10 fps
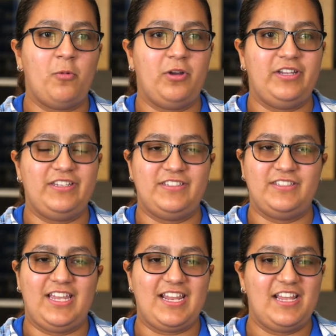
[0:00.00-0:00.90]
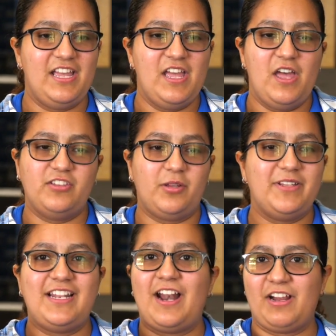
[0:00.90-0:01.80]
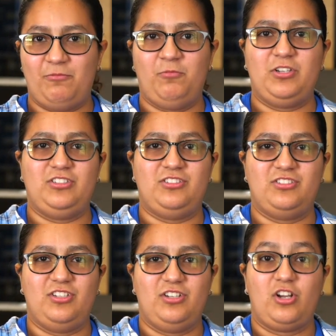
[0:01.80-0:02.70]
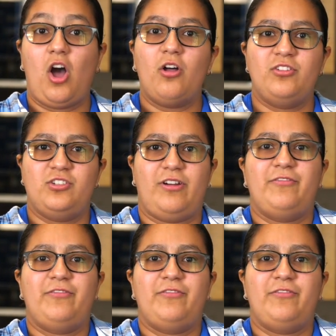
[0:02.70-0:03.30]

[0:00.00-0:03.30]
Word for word: was like something that I was called to.